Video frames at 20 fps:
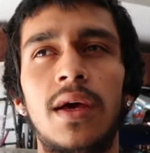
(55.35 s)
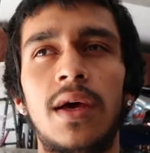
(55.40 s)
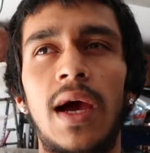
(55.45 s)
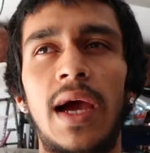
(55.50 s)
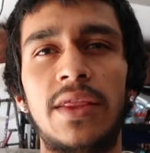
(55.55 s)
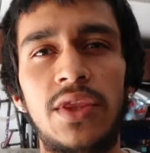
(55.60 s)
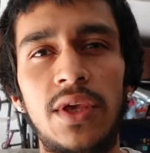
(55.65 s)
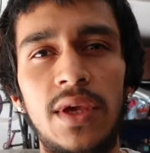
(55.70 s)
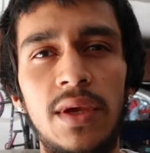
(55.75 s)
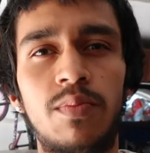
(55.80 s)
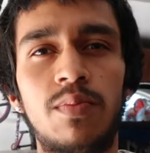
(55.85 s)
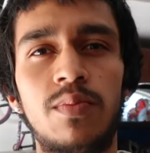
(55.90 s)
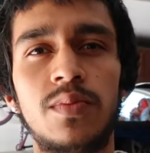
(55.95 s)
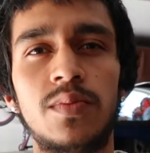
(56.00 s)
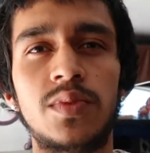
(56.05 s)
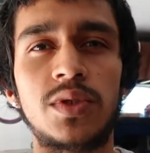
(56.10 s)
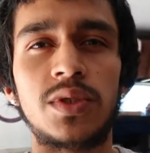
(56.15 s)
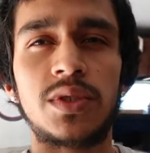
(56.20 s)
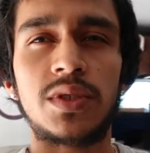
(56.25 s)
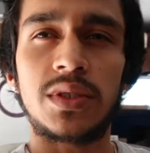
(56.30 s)
I think
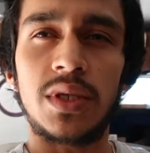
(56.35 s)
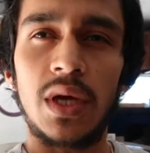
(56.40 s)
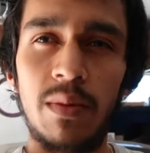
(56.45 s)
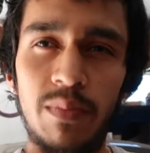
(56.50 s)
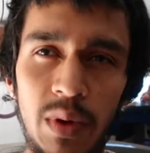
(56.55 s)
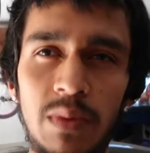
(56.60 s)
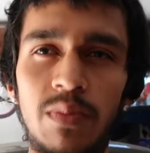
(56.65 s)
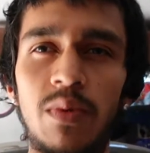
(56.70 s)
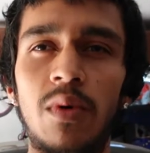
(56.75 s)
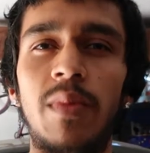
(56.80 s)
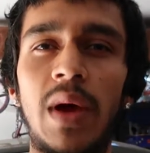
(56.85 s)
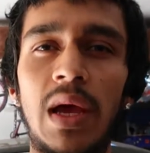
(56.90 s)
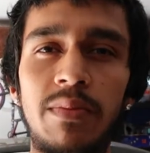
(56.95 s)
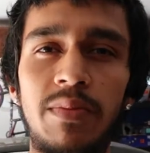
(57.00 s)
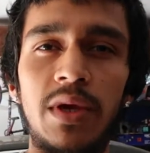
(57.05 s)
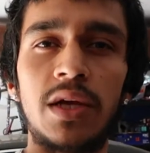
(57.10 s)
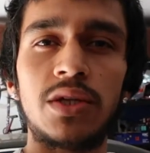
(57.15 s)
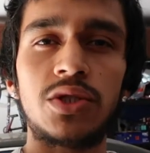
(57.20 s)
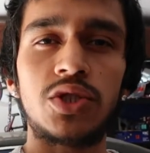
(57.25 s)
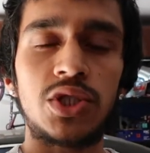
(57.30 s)
some people might
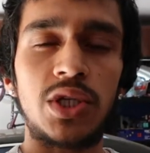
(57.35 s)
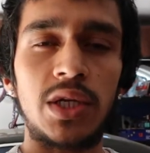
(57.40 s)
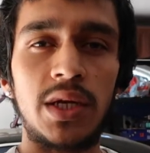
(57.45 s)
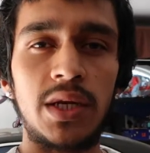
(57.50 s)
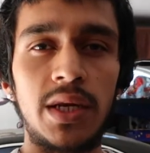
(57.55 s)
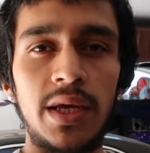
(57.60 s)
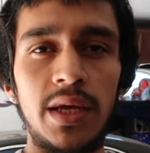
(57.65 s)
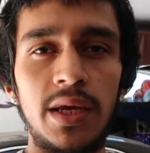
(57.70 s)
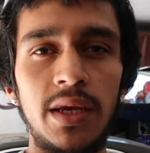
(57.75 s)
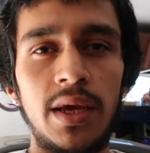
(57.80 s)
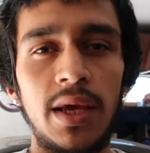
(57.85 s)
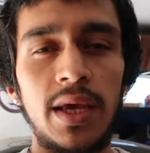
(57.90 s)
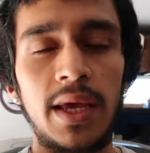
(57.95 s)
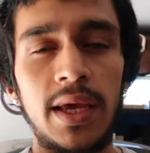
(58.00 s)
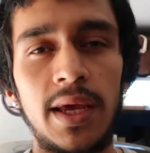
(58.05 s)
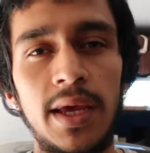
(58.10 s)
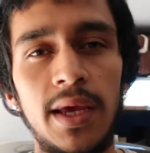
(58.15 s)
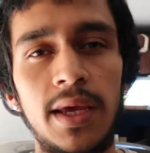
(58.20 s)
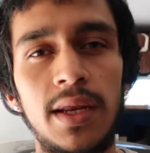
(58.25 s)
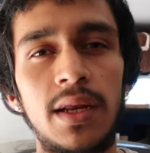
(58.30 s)
be interested in it,
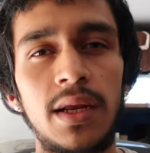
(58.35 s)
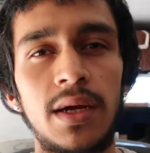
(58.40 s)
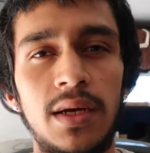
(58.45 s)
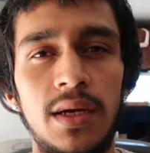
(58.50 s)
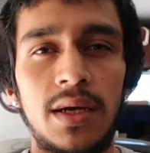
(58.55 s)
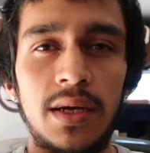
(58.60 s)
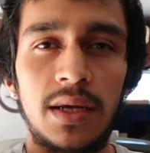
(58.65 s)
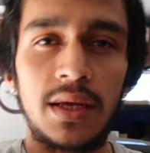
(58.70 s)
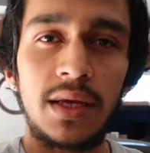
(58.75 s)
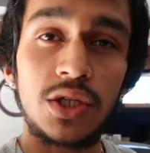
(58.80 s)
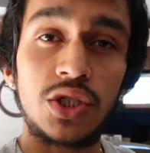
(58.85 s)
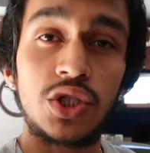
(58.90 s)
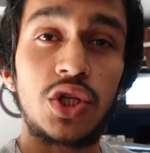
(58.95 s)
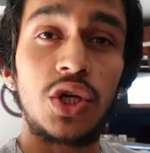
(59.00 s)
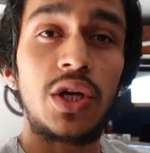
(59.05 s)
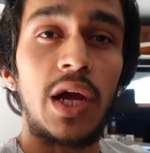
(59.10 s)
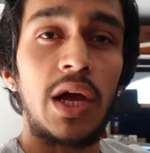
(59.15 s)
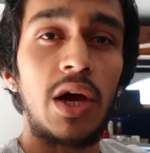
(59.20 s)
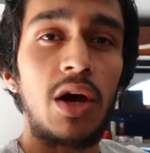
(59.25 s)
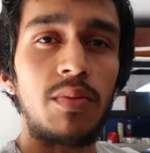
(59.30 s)
and uh, it
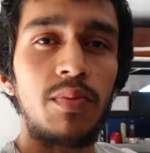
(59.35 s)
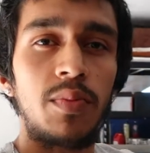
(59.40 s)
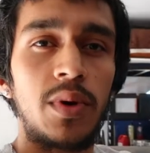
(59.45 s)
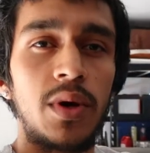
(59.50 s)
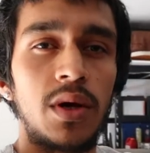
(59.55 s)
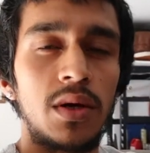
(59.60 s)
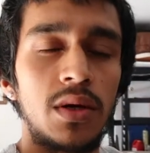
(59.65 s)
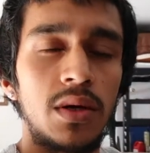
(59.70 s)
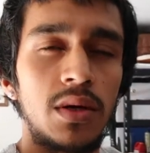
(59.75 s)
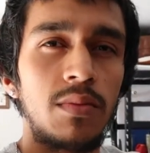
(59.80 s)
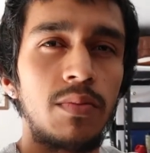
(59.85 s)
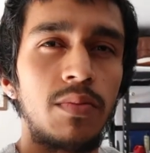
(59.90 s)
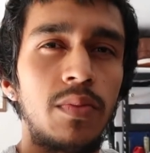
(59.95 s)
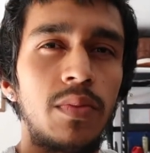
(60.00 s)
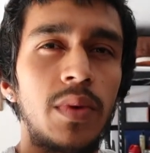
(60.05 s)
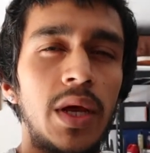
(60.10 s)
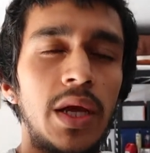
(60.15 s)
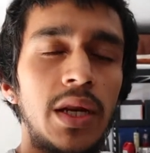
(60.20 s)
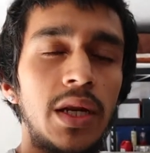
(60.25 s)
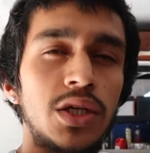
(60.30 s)
should help
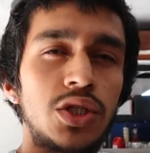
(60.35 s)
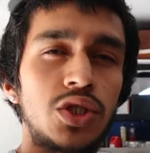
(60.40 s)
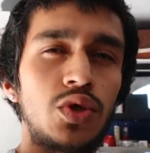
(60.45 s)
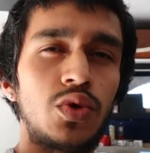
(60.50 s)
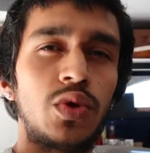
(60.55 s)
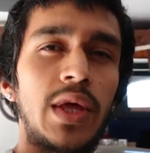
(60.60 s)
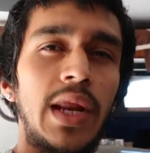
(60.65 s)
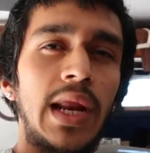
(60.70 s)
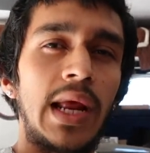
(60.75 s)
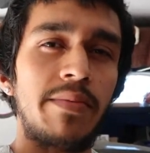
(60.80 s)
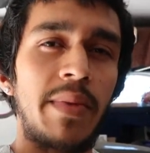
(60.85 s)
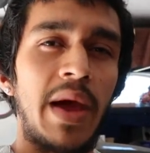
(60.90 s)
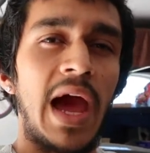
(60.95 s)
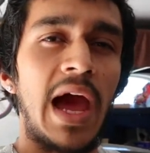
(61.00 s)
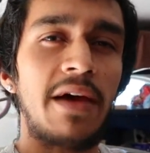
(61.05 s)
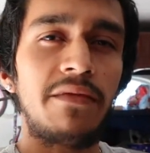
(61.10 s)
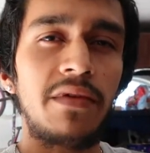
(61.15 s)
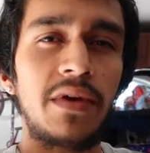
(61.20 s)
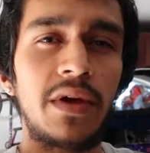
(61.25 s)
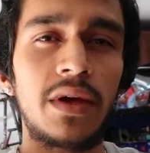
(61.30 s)
an issue that I'm
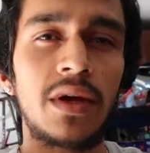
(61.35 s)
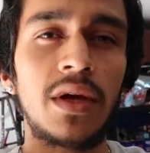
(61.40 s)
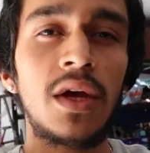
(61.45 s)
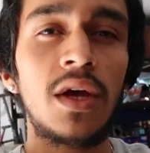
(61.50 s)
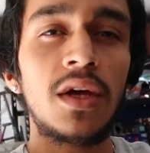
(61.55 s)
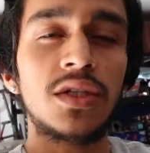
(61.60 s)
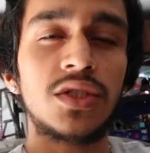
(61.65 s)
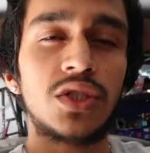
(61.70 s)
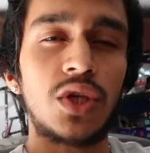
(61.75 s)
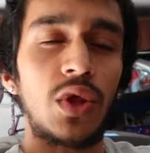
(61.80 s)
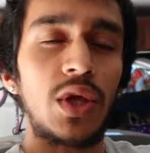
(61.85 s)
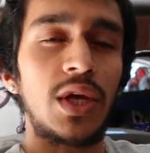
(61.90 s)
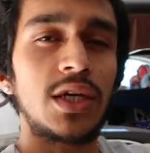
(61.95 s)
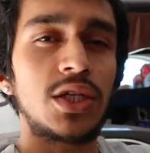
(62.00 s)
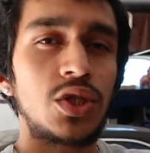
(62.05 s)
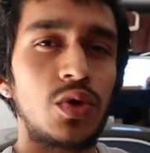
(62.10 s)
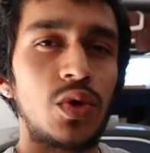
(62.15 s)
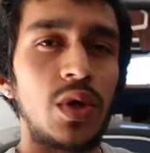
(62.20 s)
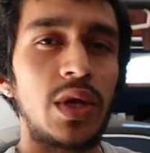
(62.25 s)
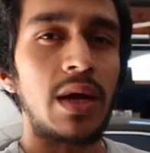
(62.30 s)
having. So the
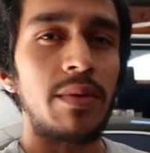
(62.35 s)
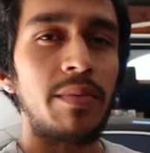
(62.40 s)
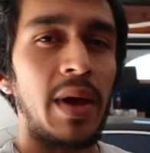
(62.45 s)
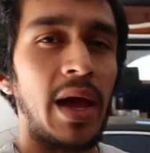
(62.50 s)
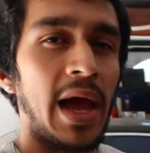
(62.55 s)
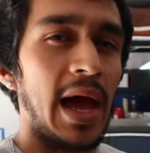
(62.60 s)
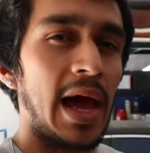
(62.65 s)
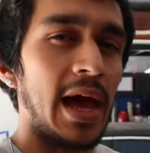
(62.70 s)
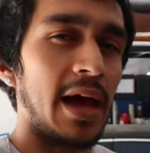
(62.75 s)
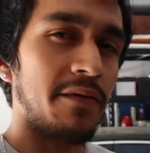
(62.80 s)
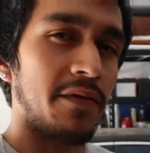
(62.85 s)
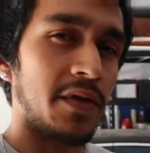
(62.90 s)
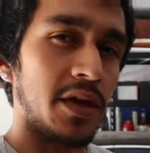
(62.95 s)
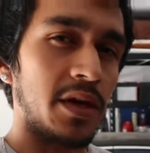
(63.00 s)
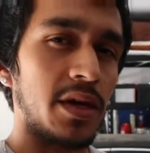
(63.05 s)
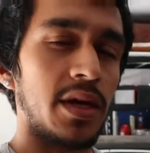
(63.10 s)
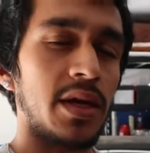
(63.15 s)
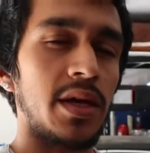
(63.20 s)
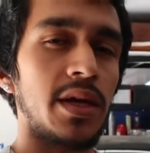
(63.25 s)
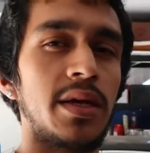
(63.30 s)
issue that I'm
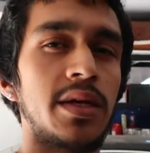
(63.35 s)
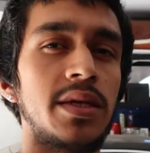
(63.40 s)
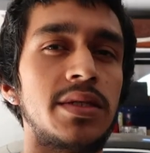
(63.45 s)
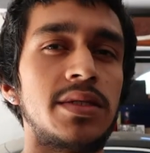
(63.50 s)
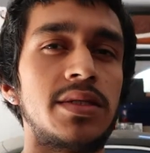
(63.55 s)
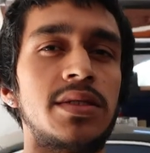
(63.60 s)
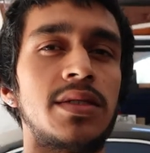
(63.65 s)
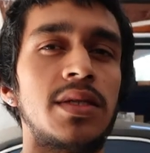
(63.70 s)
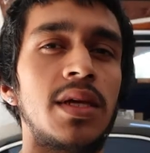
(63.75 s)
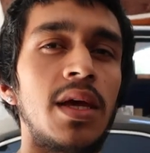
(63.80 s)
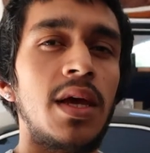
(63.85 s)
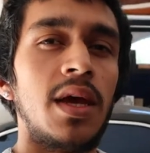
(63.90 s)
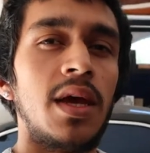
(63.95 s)
having is,